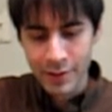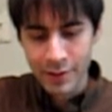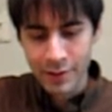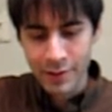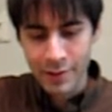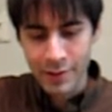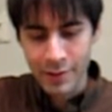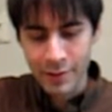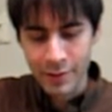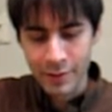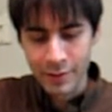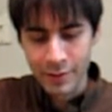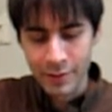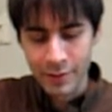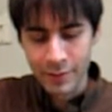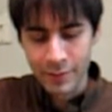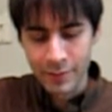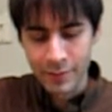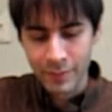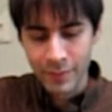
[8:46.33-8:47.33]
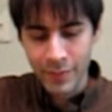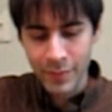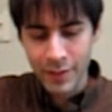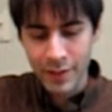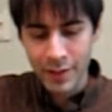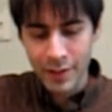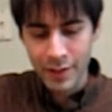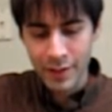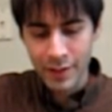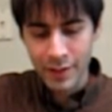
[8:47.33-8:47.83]
this little
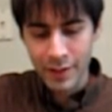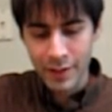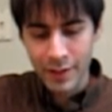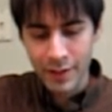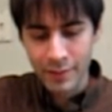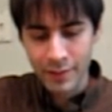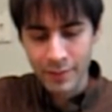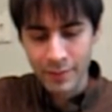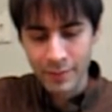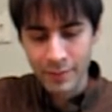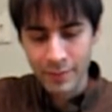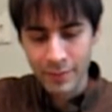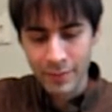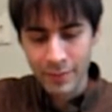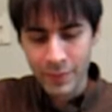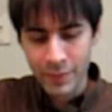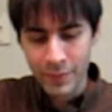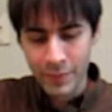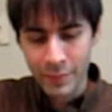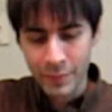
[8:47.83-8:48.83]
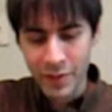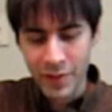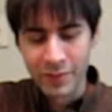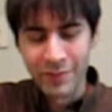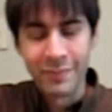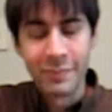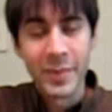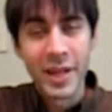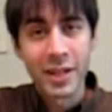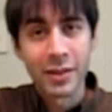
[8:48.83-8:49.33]
kind of bit
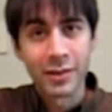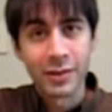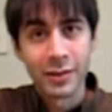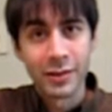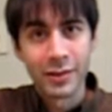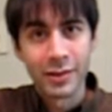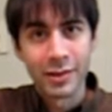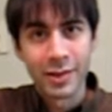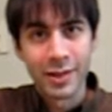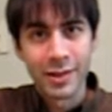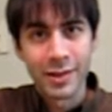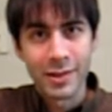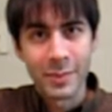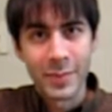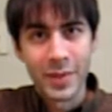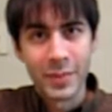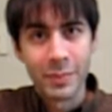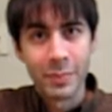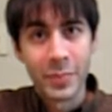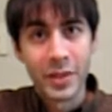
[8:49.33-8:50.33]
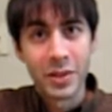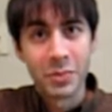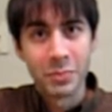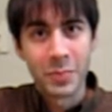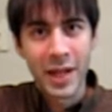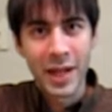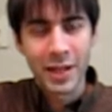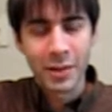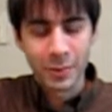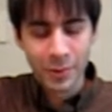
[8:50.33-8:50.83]
of metal that's been bent
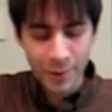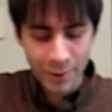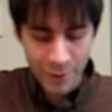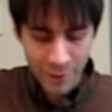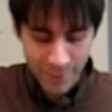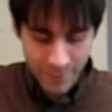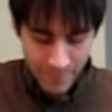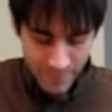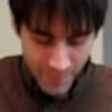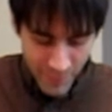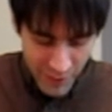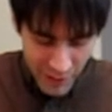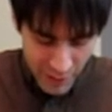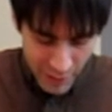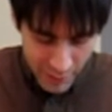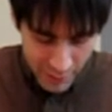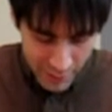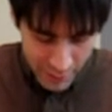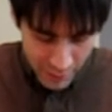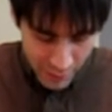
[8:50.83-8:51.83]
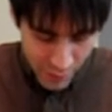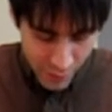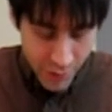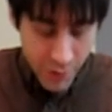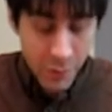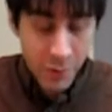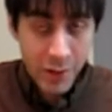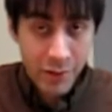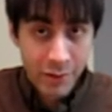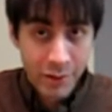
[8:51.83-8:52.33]
backwards. So
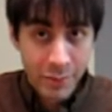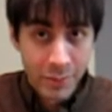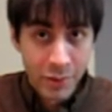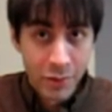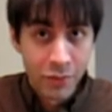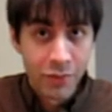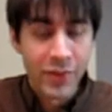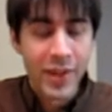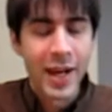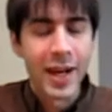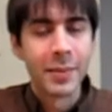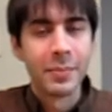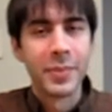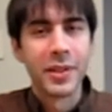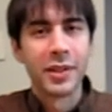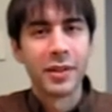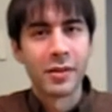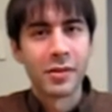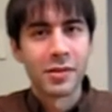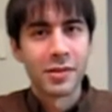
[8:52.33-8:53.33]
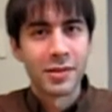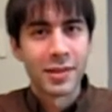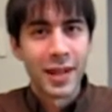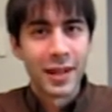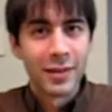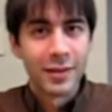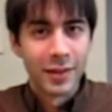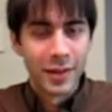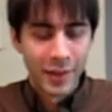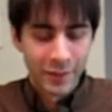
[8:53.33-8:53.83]
you want to remove that because
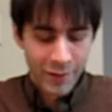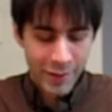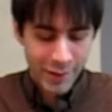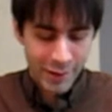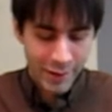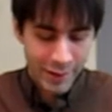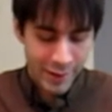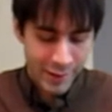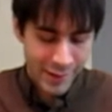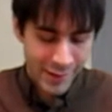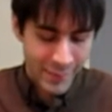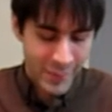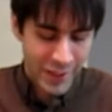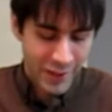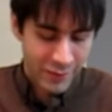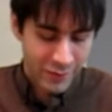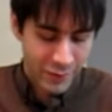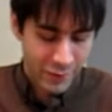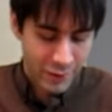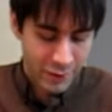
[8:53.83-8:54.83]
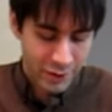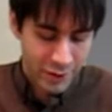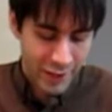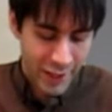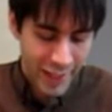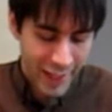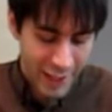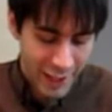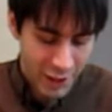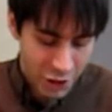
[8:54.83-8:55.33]
that obviously doesn't make for a good
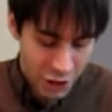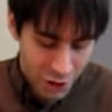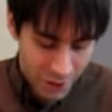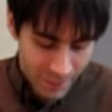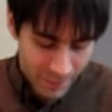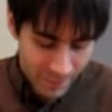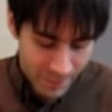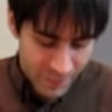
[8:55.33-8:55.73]
edge.